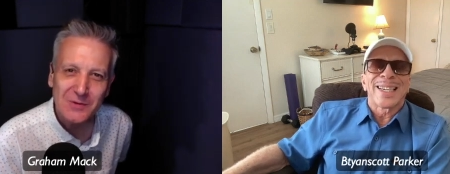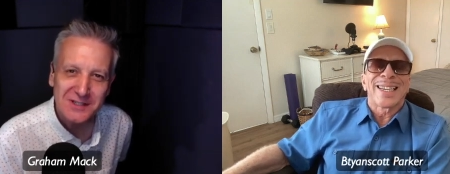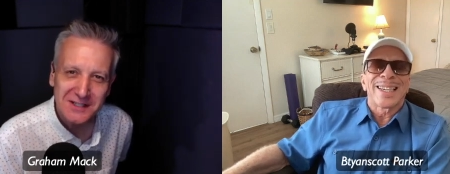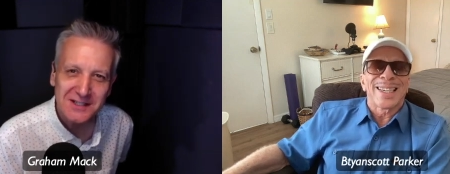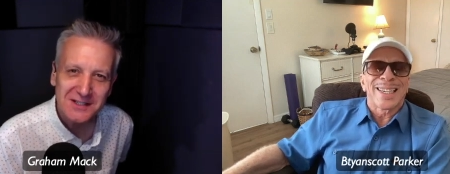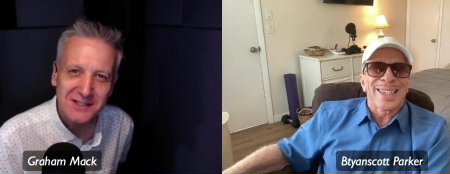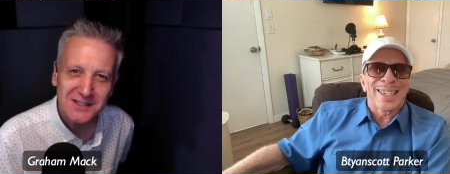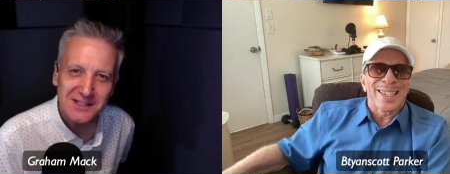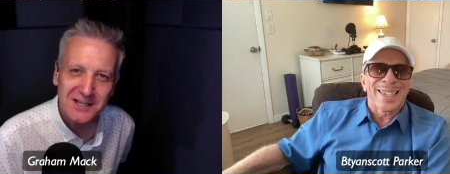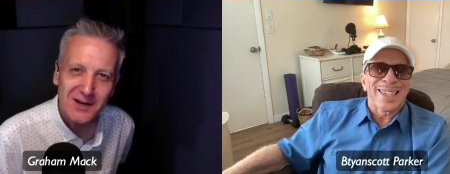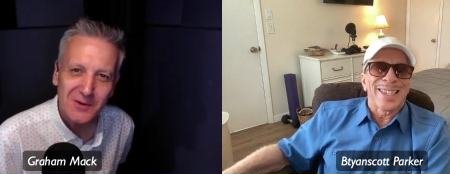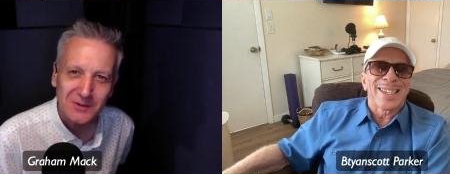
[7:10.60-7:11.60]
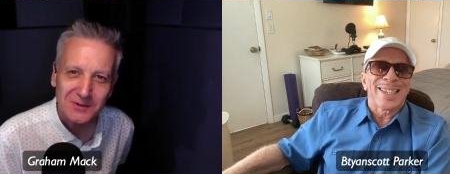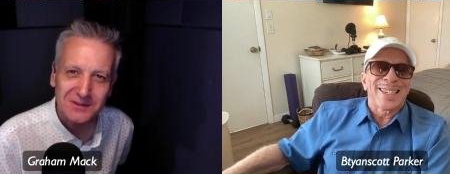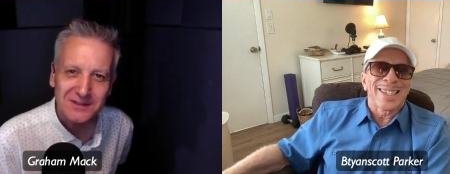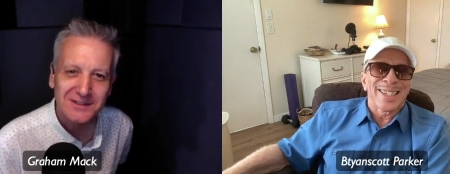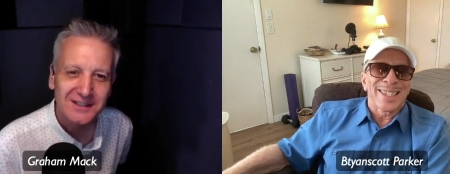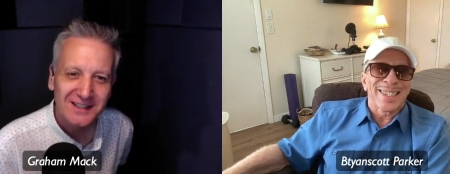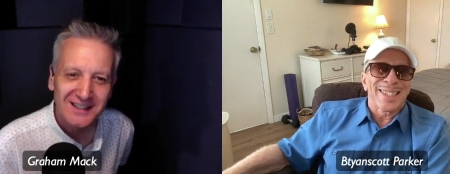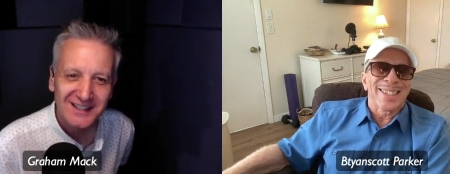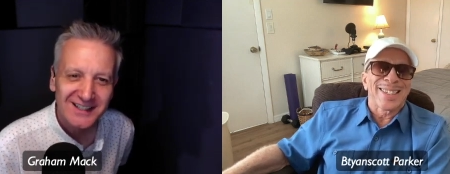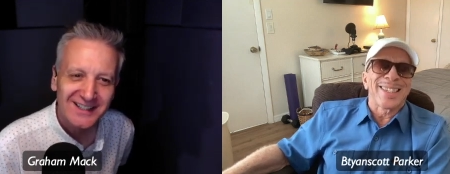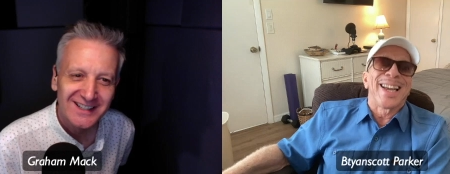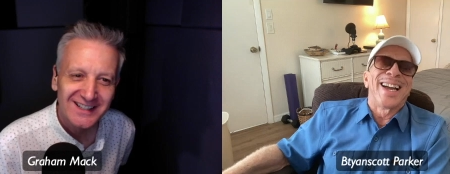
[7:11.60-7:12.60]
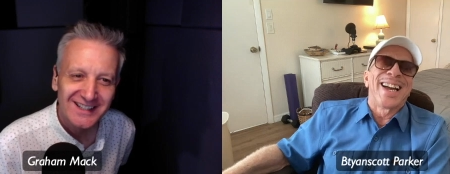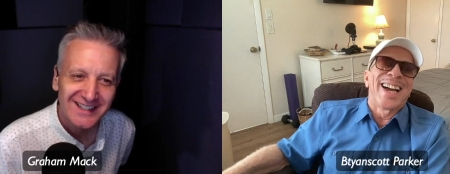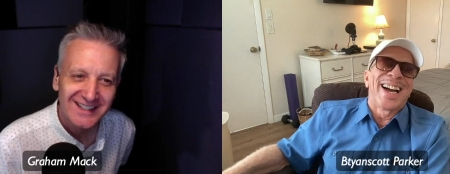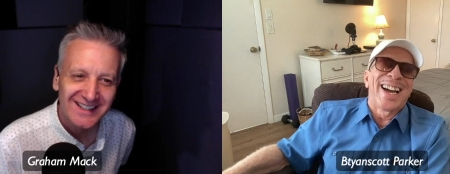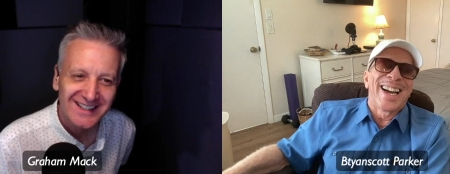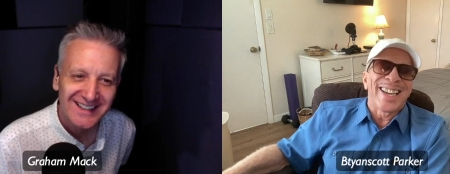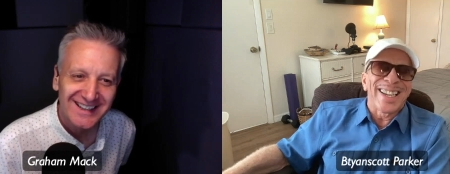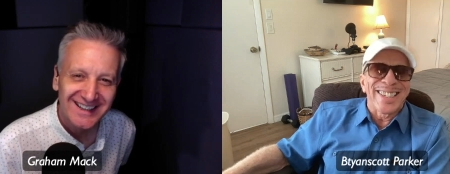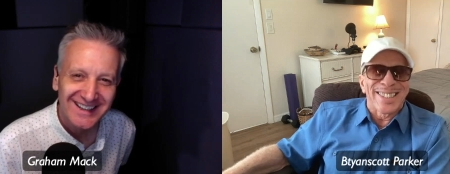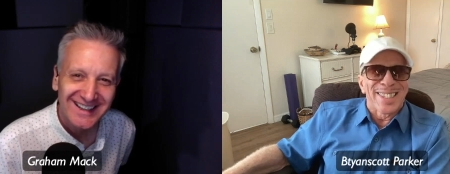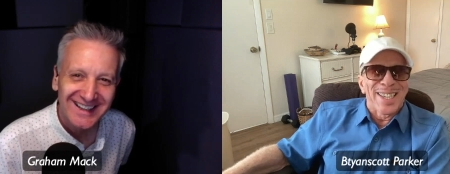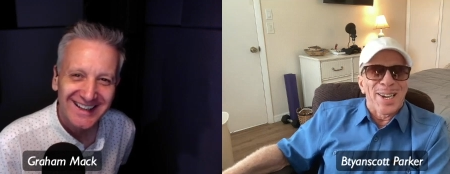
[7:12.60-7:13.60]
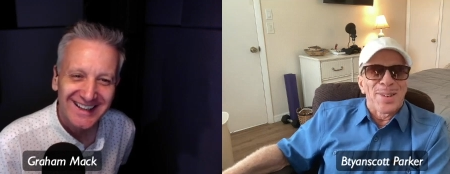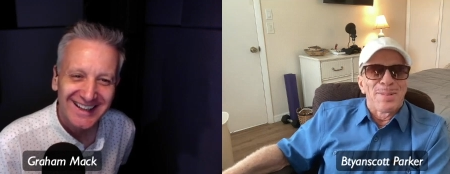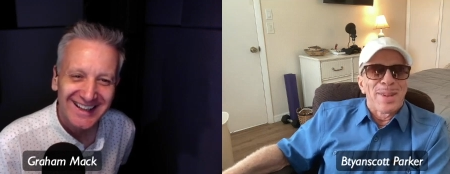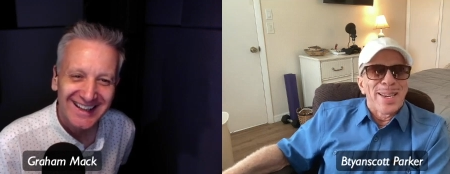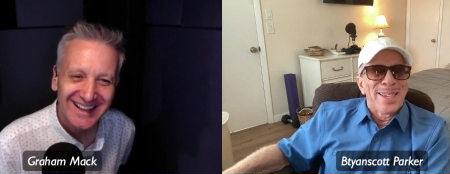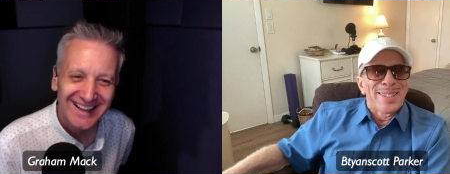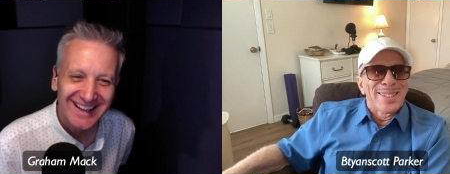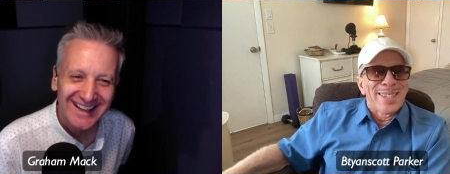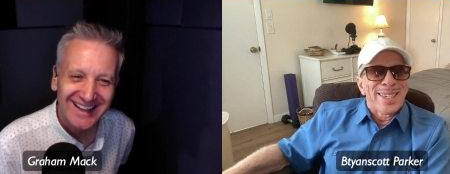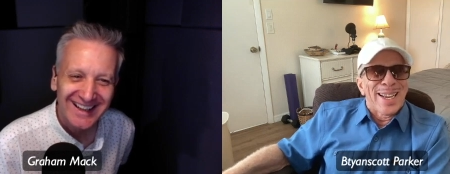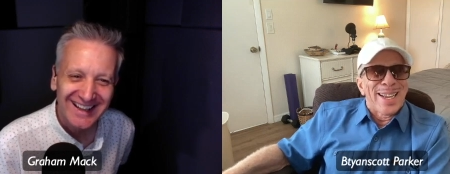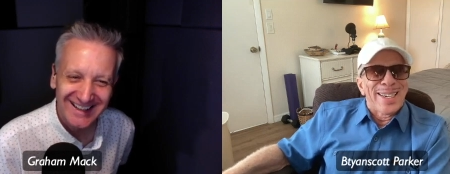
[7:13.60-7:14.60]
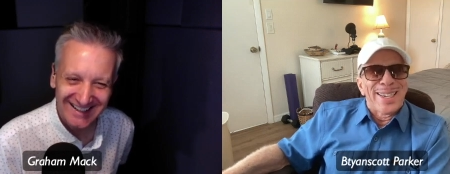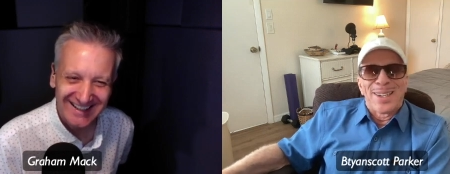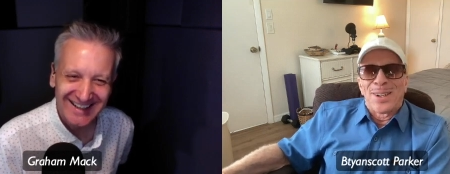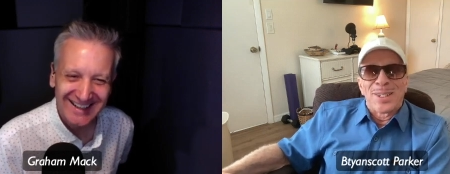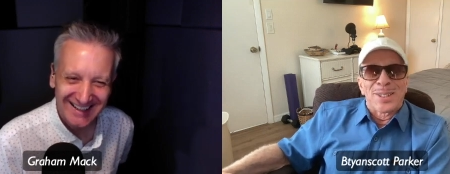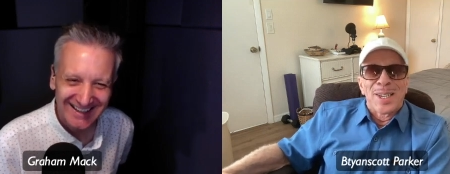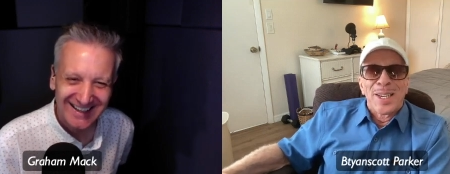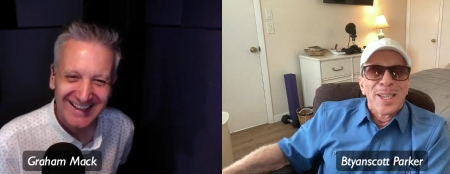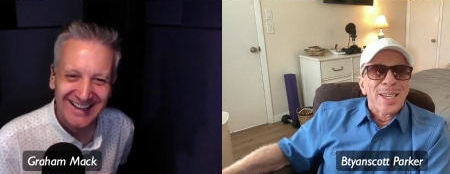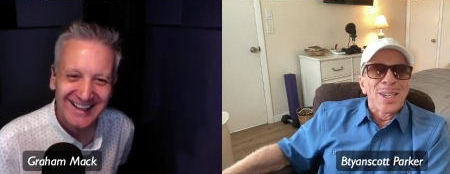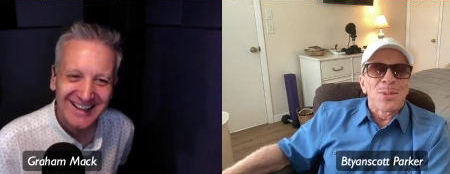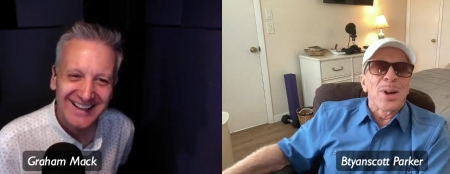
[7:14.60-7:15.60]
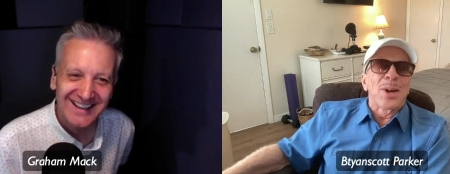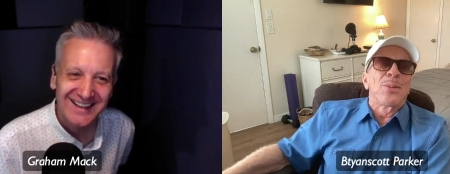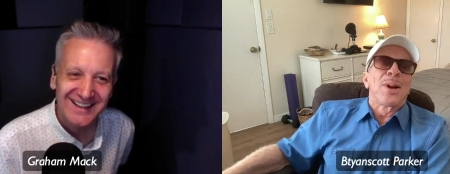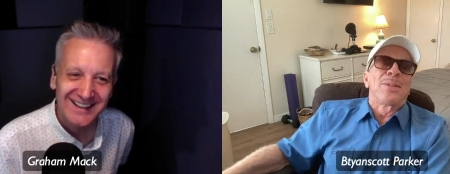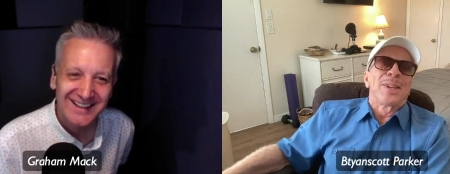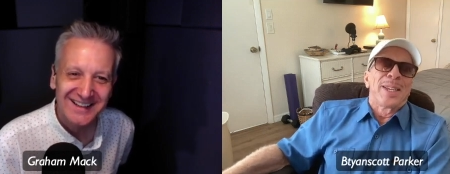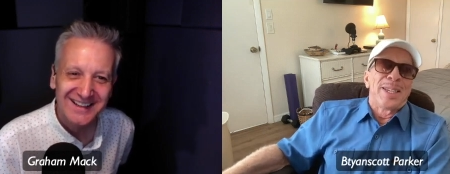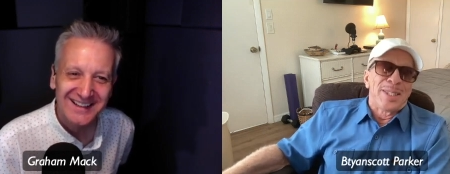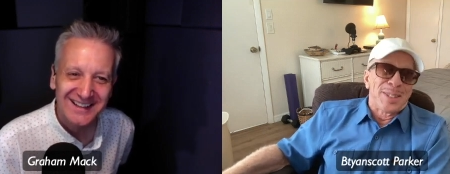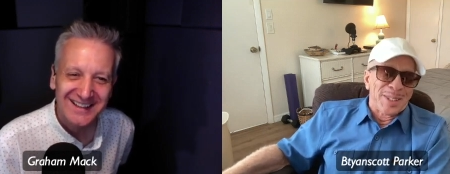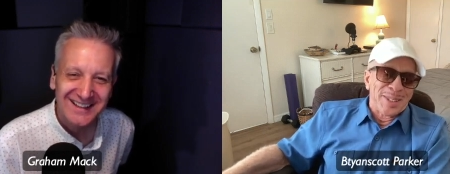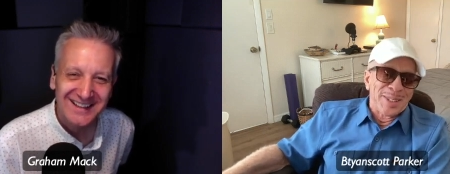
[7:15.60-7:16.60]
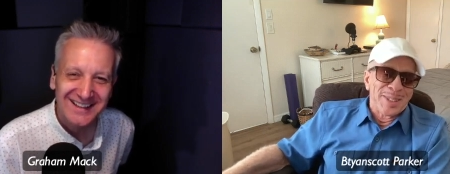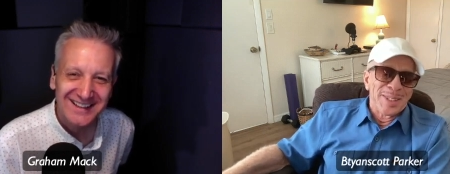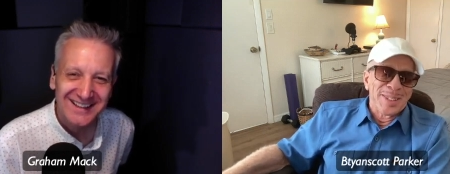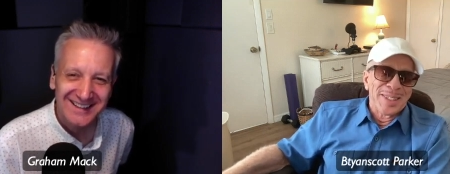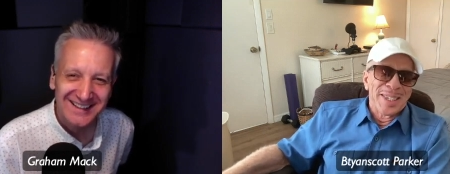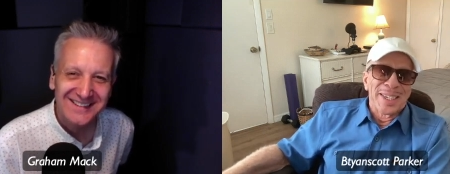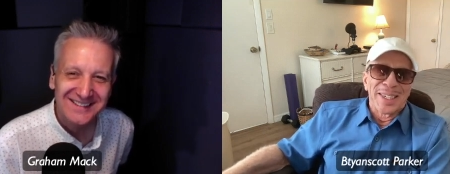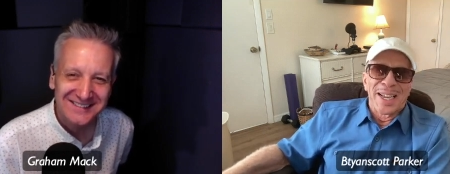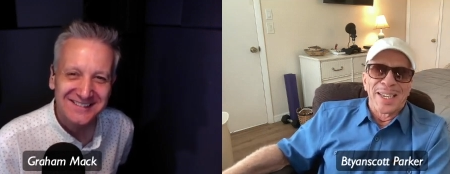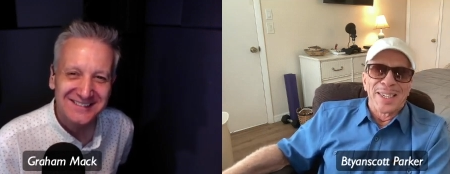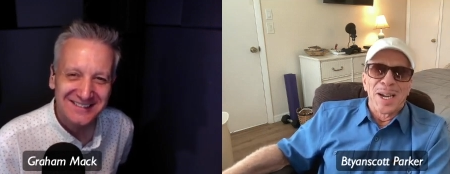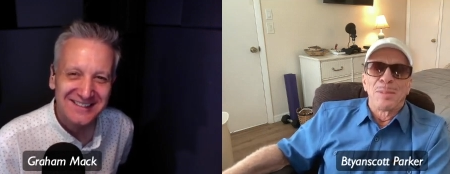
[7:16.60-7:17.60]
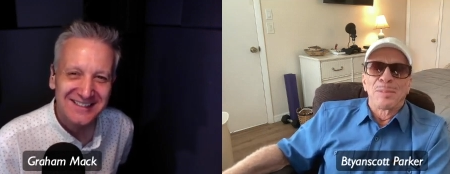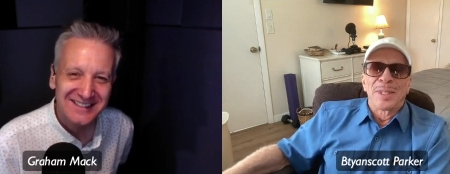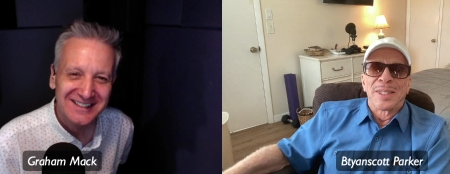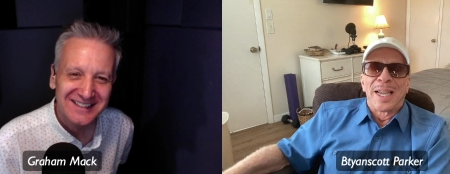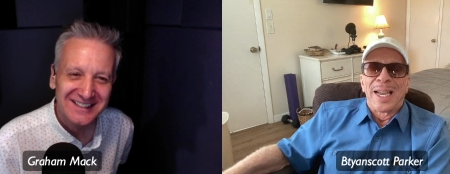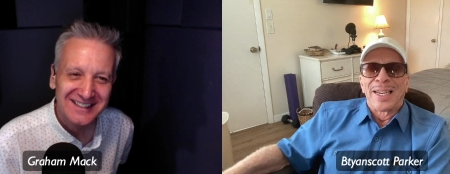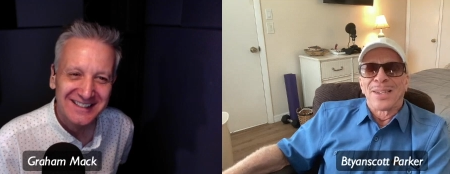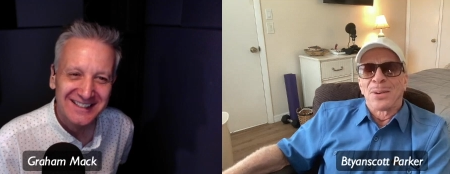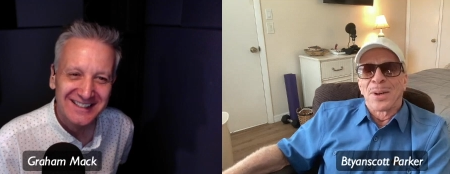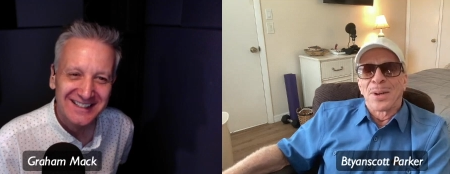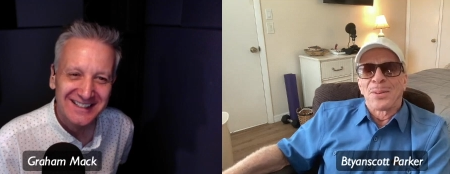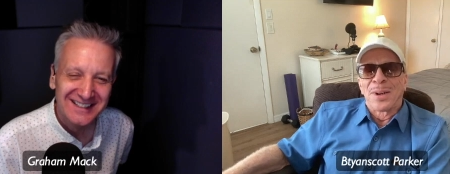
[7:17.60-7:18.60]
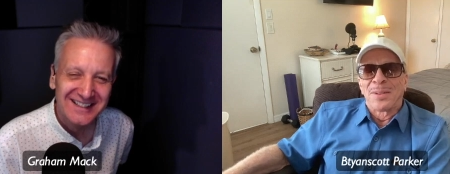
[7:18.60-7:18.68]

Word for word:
Speaker 1: you were 6 years old.
Speaker 2: Isn't that amazing? You know, what a revelation. I come to that. What a